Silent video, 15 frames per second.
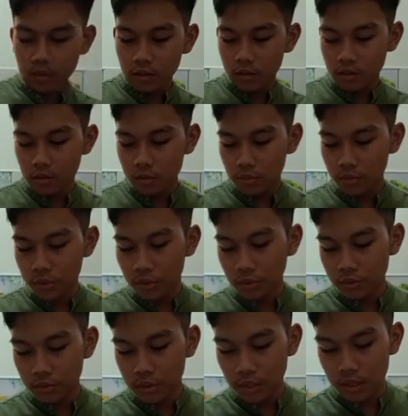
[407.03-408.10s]
So we should
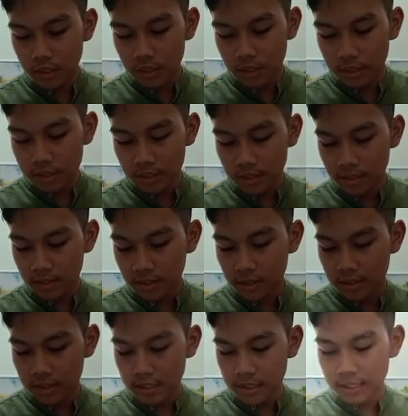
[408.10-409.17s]
take
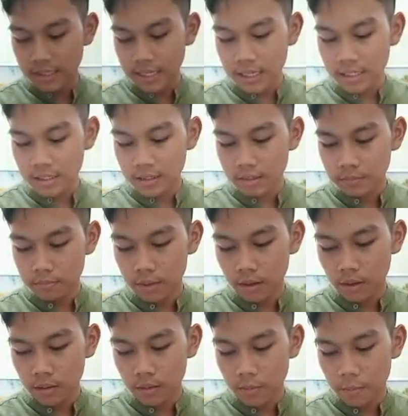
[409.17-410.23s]
a size
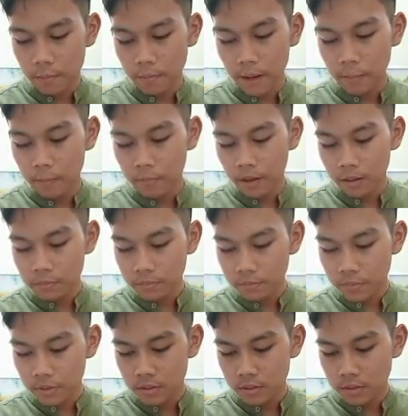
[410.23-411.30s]
about my palm
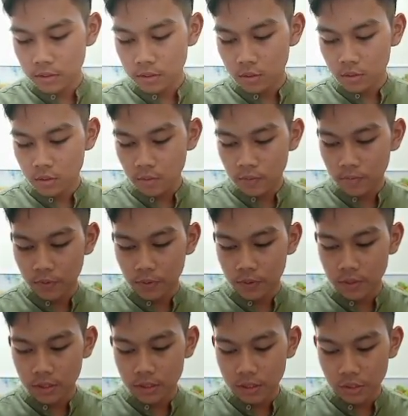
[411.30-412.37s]
for
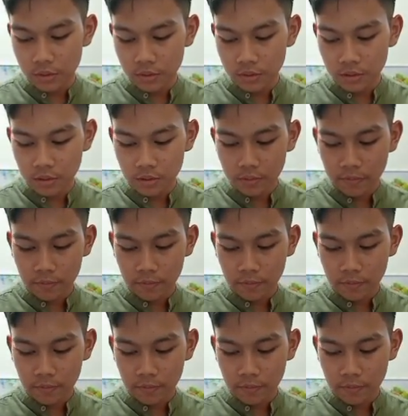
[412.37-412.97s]
this cookie dough.